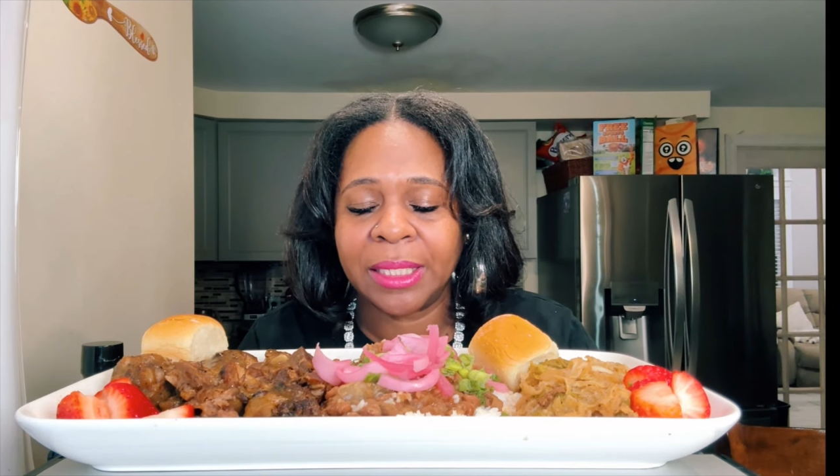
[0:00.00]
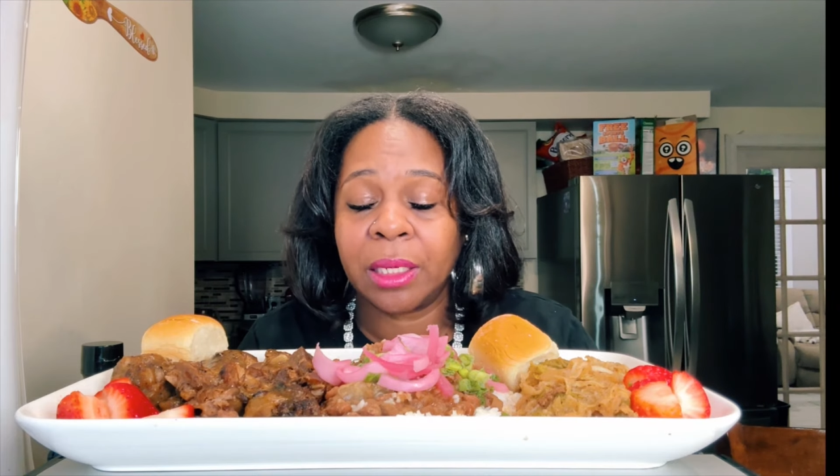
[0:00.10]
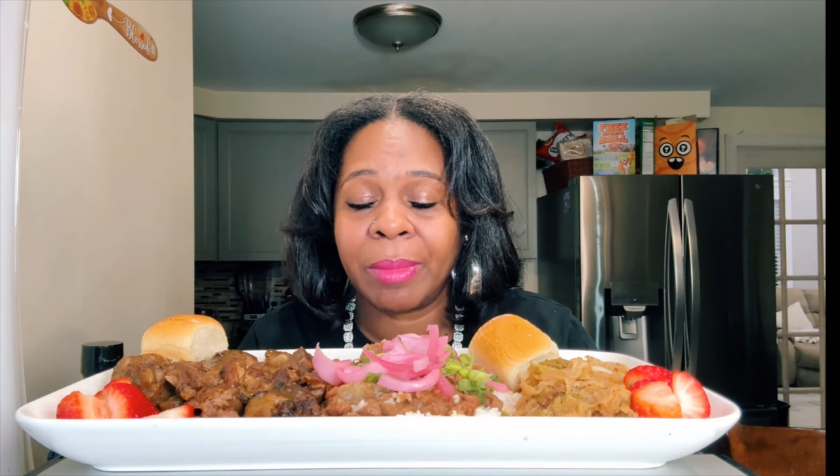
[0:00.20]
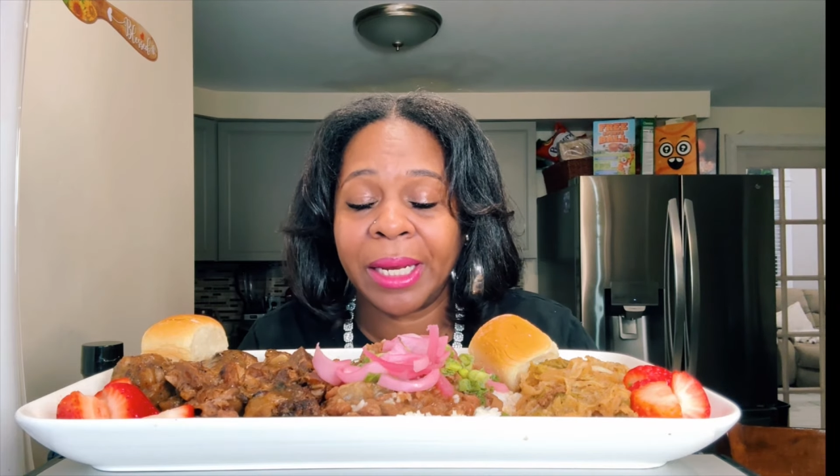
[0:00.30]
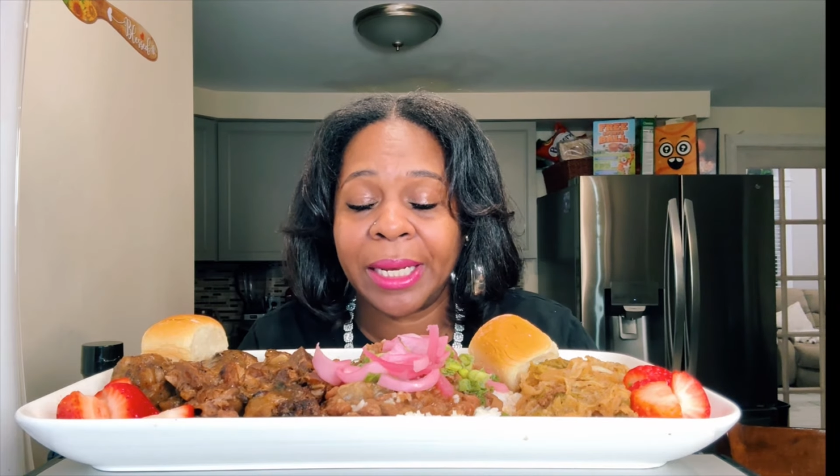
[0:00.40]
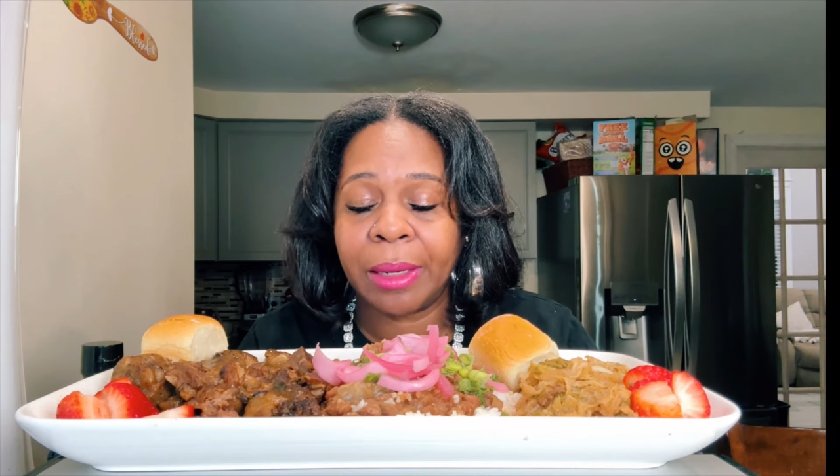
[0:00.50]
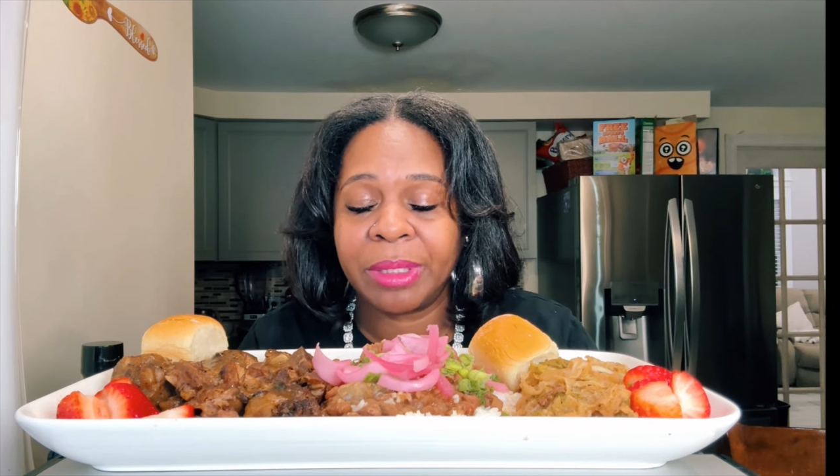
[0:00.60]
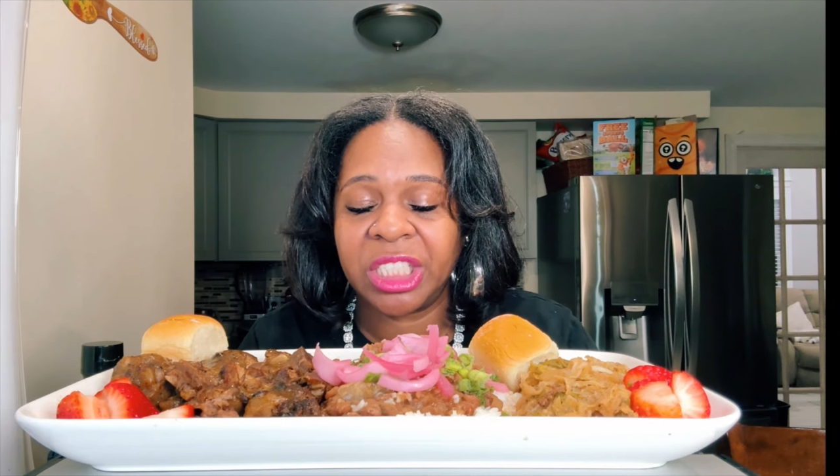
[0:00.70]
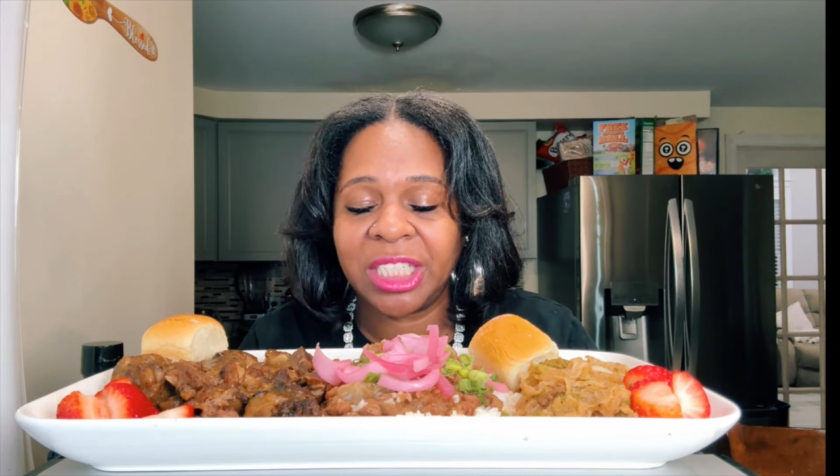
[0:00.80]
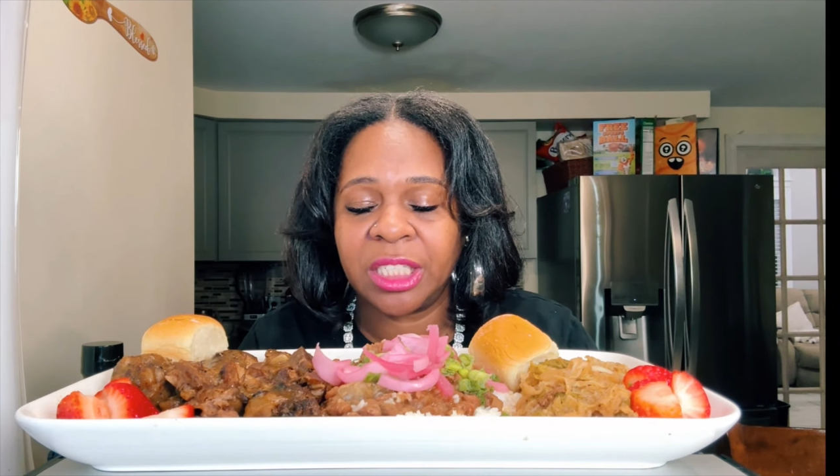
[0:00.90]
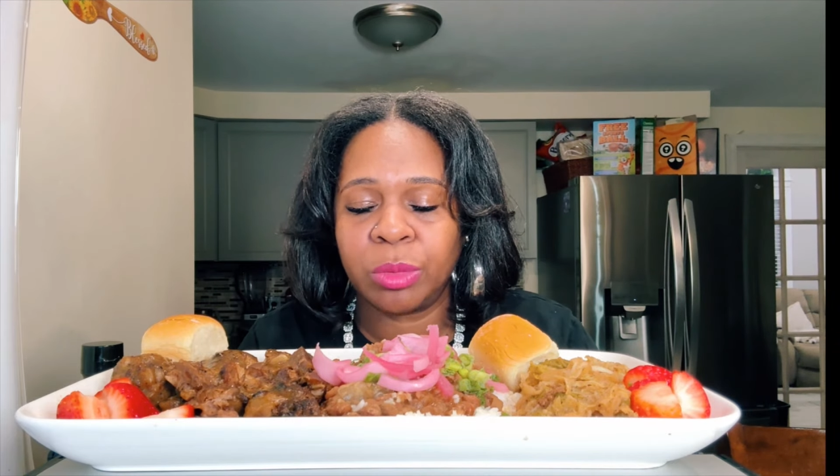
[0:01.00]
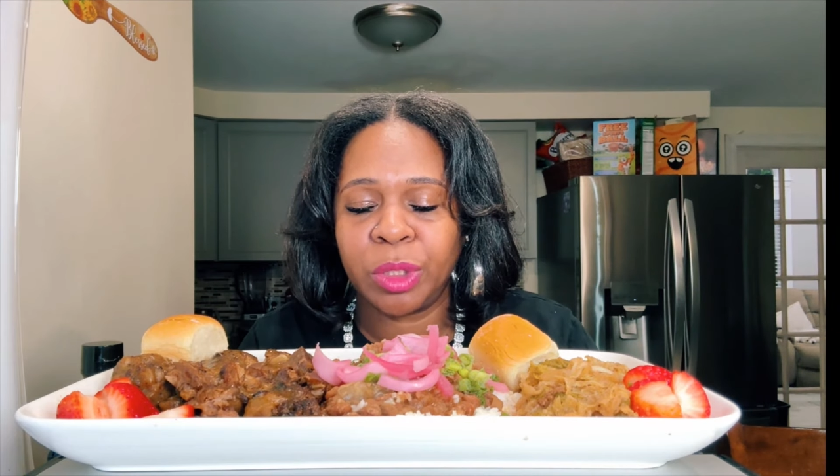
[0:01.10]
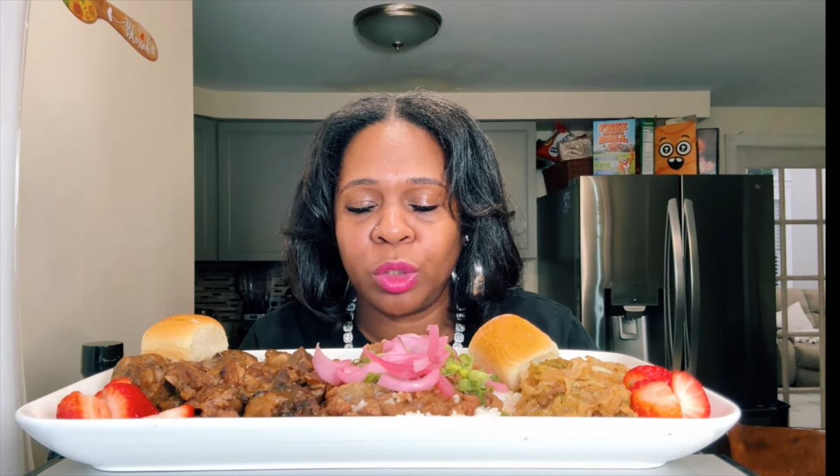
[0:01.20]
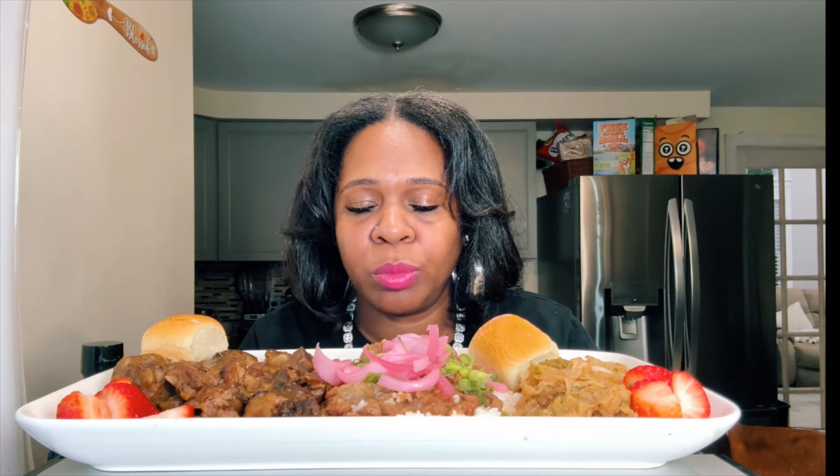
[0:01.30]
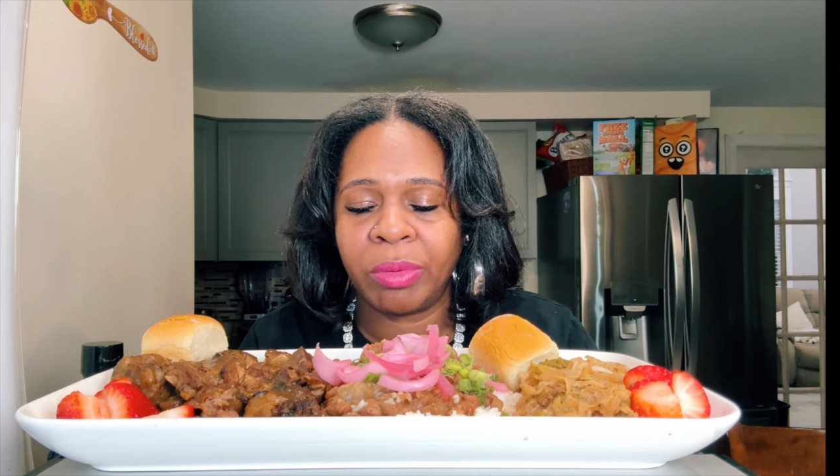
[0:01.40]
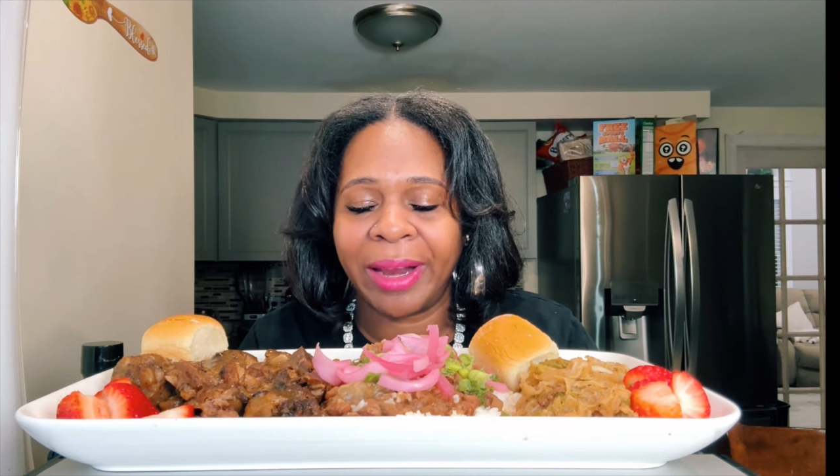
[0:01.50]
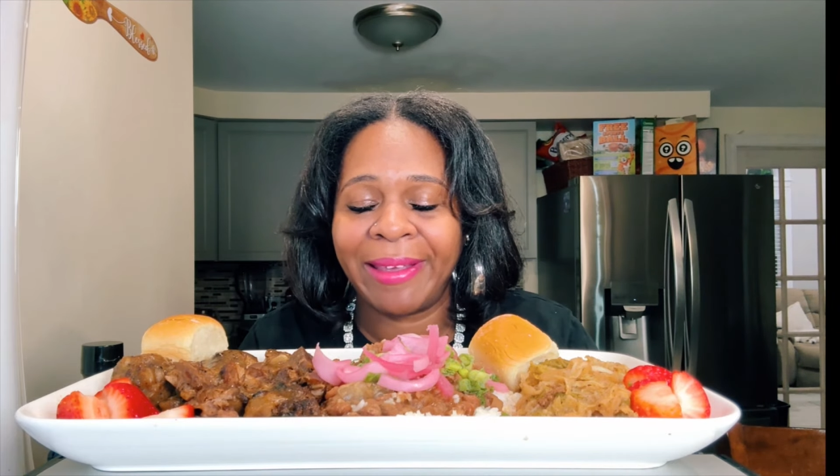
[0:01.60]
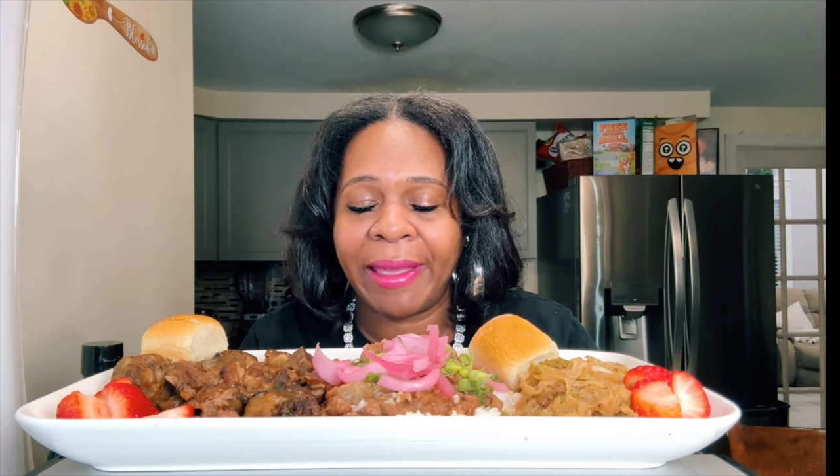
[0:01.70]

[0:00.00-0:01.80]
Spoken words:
In the mighty name of Jesus, we do pray.